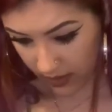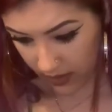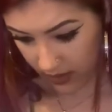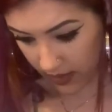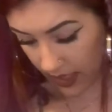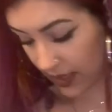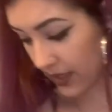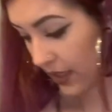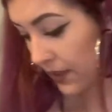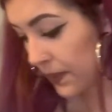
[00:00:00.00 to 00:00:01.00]

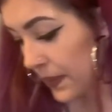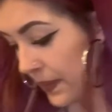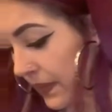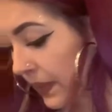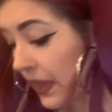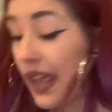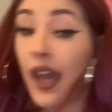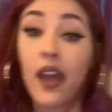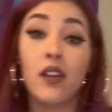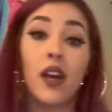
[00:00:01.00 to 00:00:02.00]
Sangster.
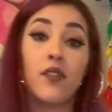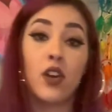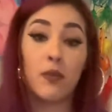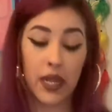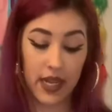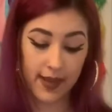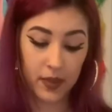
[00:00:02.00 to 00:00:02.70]
I don't have all my names